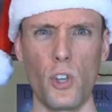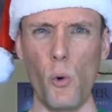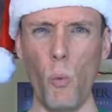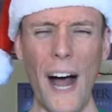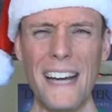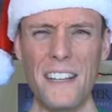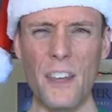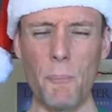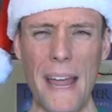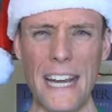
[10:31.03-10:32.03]
So why did
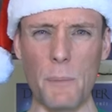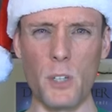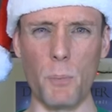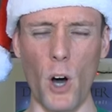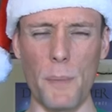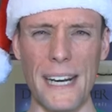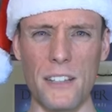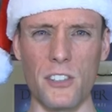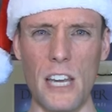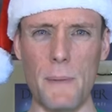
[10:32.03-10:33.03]
the makeup department
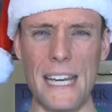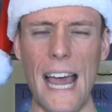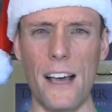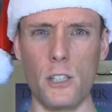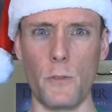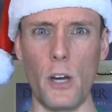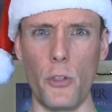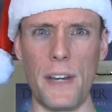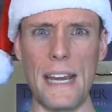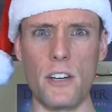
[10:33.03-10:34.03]
at CBS feel
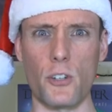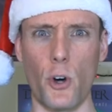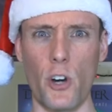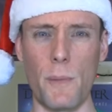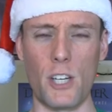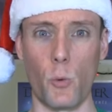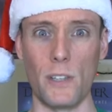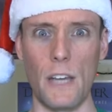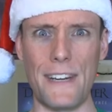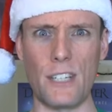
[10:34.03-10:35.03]
the need to turn him into
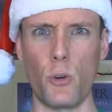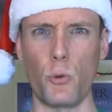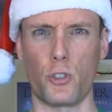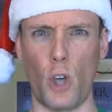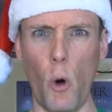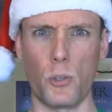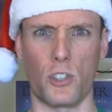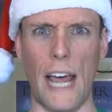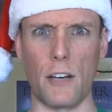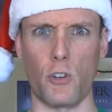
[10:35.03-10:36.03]
a living Tussaud
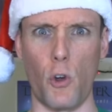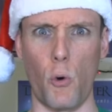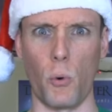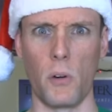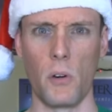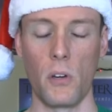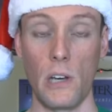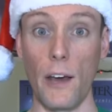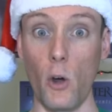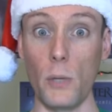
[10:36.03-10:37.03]
statue?
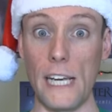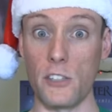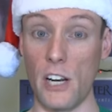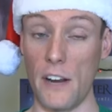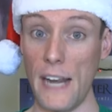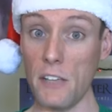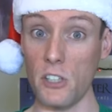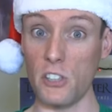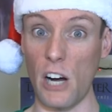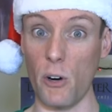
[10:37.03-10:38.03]
Not only is it
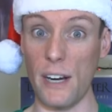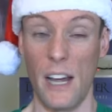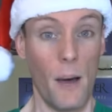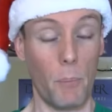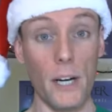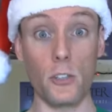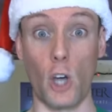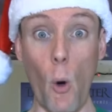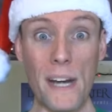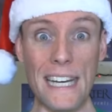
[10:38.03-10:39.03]
unnecessary, but it's
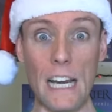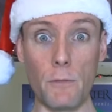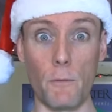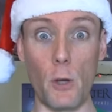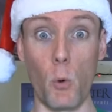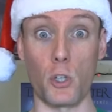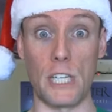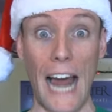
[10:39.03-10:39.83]
going to give the viewers